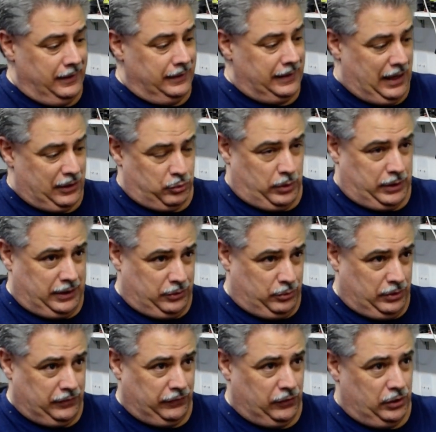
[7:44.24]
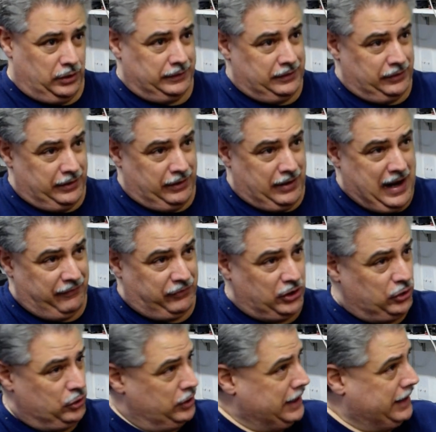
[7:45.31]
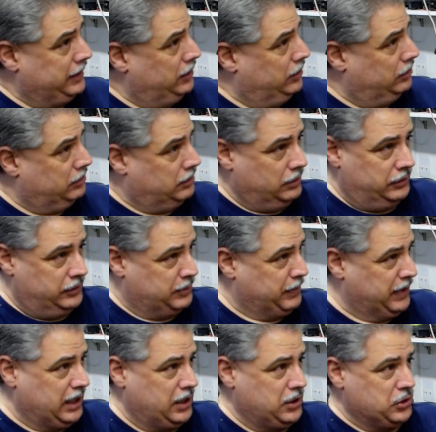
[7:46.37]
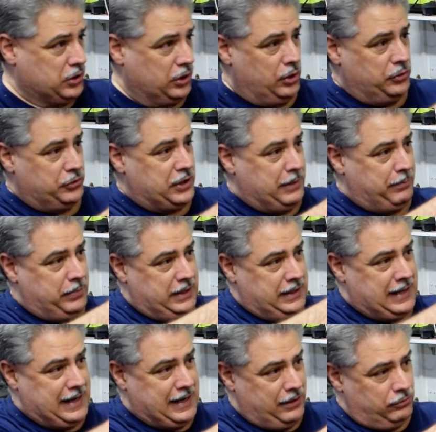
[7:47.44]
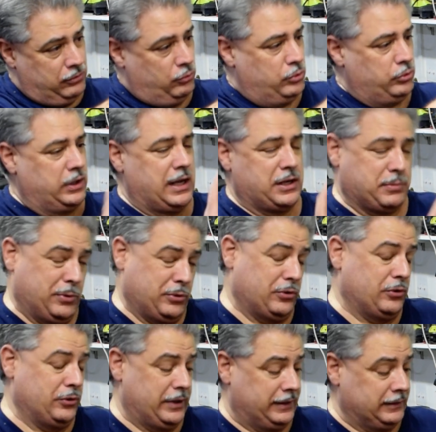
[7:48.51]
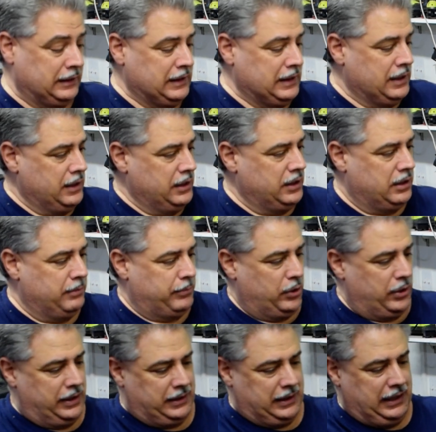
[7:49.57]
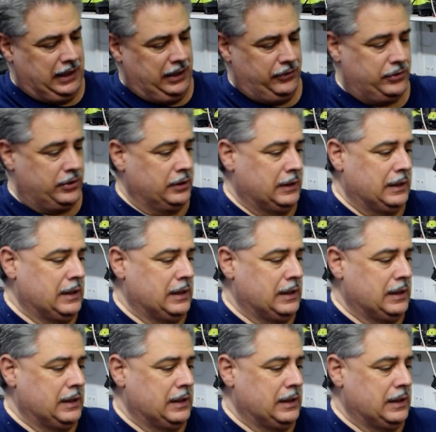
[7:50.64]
That's what this was for, so I don't have to do that. And it spins and goes up and down. Well, you're not supposed to do that. You can burn out the gears.